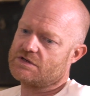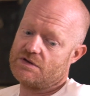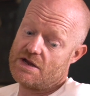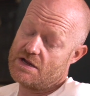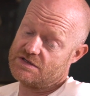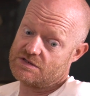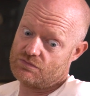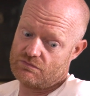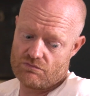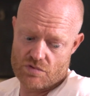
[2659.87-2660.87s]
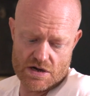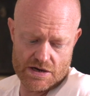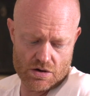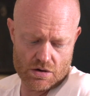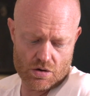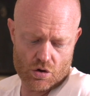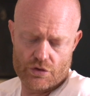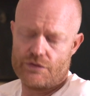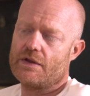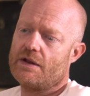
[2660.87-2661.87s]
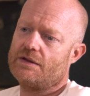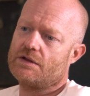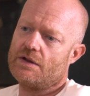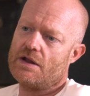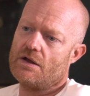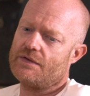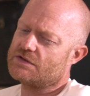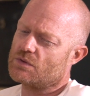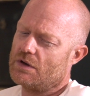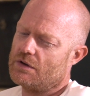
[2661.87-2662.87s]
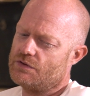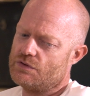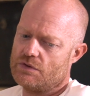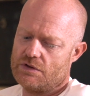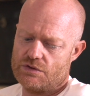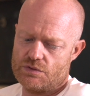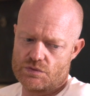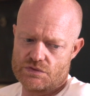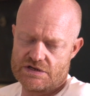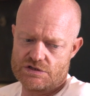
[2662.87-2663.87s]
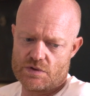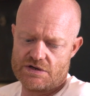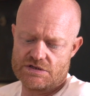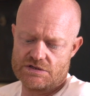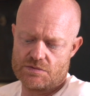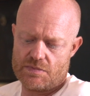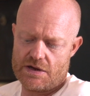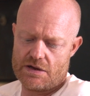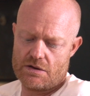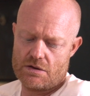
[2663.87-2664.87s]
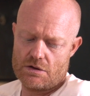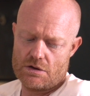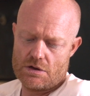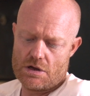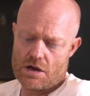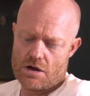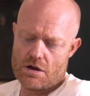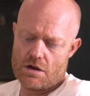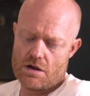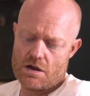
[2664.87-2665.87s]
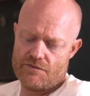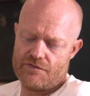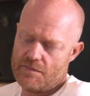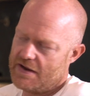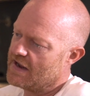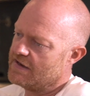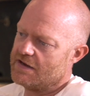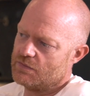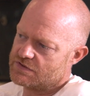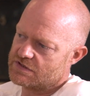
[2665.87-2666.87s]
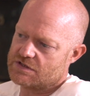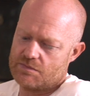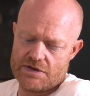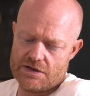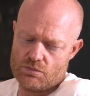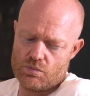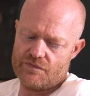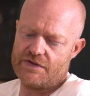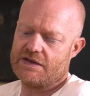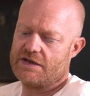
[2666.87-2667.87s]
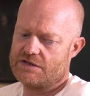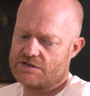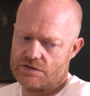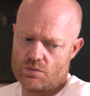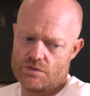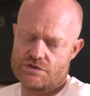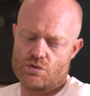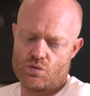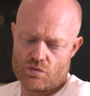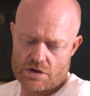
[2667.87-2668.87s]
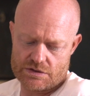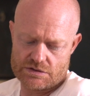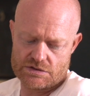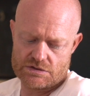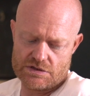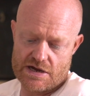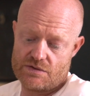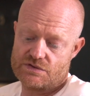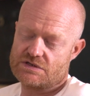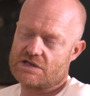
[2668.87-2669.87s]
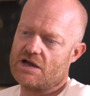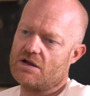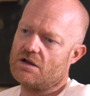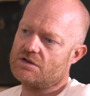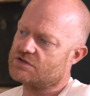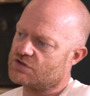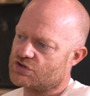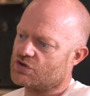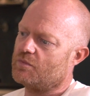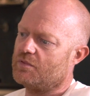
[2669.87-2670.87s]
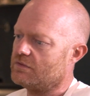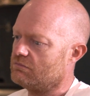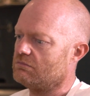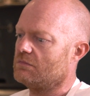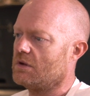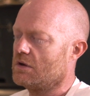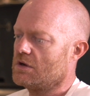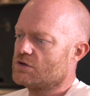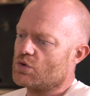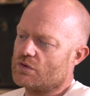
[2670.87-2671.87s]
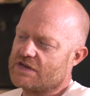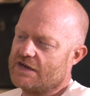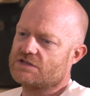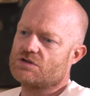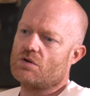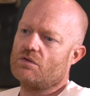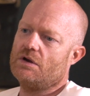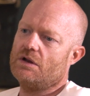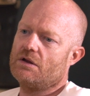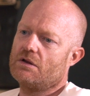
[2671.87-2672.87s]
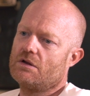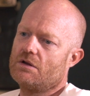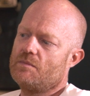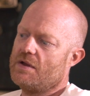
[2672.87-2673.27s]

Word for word: So yeah, just really honoured that they've done that. I think it's quite an unusual situation to be in. And for me, that year was just to be with the kids, to do all the school runs. Yeah, it was just that, to stop and sort of take stock, really. Yeah.